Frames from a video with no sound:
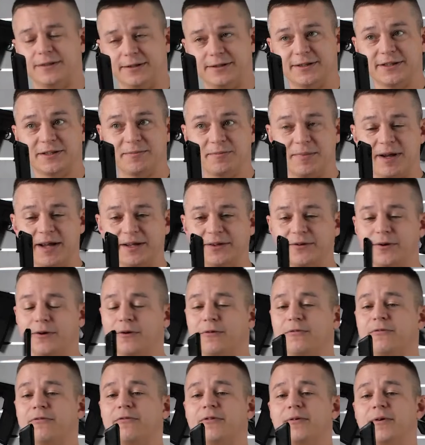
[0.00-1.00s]
This is made
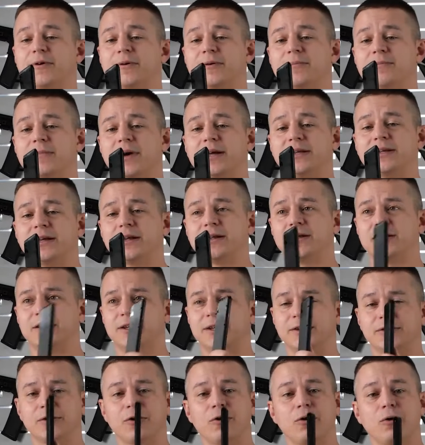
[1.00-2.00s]
of metal.
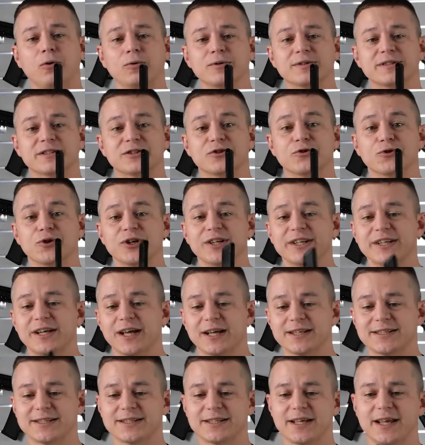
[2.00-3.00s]
It holds green
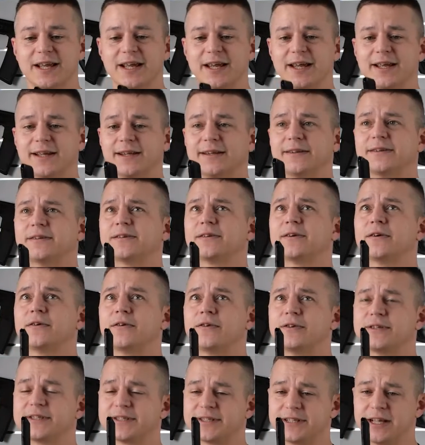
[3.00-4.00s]
gas and
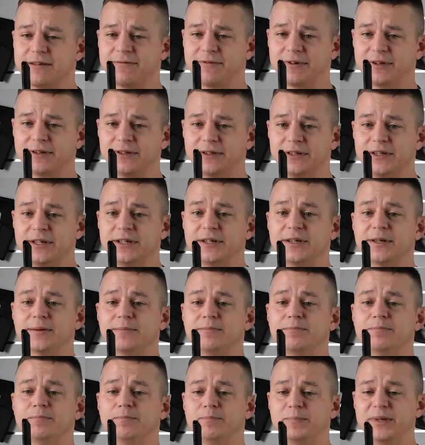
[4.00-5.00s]
17
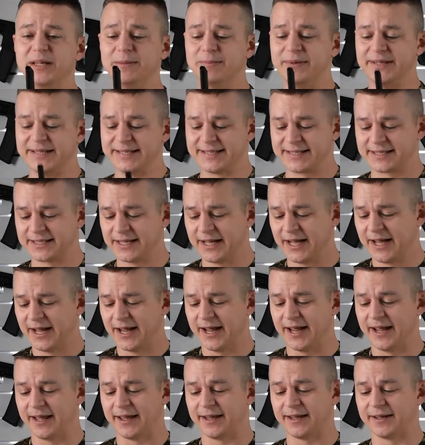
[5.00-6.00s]
BBs,
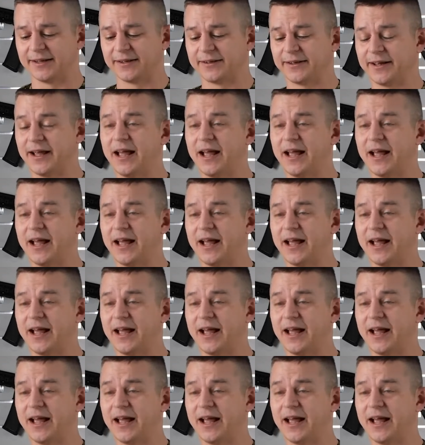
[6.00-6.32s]
and